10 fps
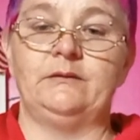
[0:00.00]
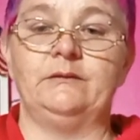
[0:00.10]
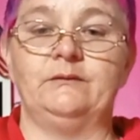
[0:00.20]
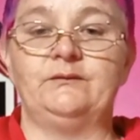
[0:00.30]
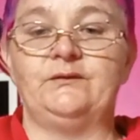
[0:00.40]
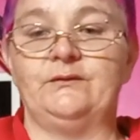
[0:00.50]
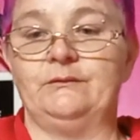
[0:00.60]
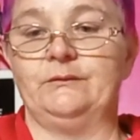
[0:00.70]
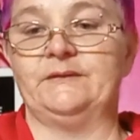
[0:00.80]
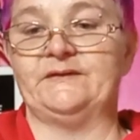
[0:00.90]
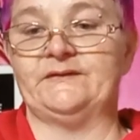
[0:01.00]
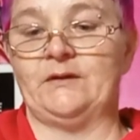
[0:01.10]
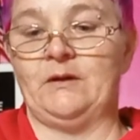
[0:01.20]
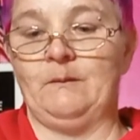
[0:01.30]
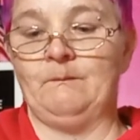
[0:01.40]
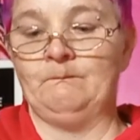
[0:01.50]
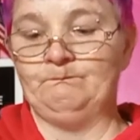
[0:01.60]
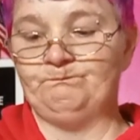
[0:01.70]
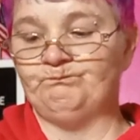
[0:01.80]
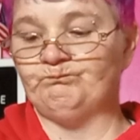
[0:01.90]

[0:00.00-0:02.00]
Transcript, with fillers: due to some